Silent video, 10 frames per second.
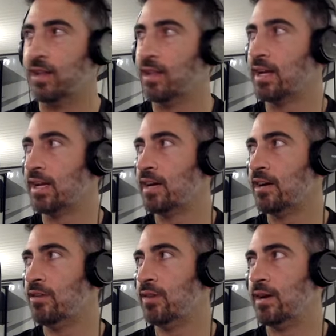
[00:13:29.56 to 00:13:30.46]
Let
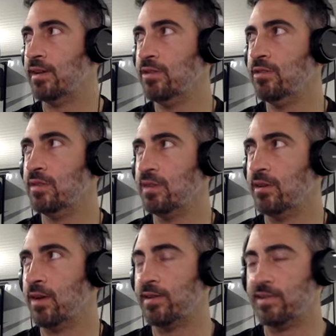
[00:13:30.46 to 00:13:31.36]
go. I
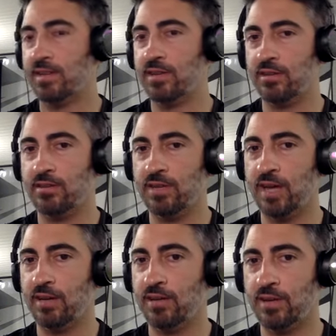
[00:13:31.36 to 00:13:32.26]
said, you're
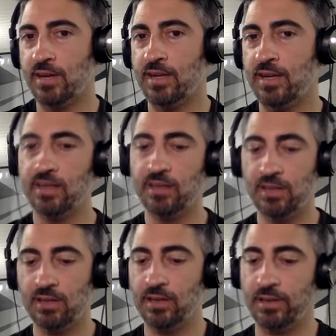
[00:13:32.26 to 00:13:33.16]
going to have to hit it
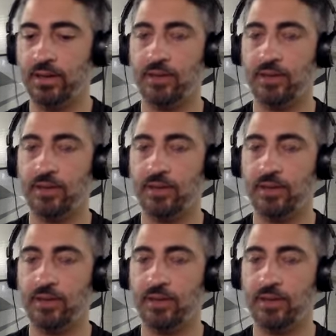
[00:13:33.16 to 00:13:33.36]
good.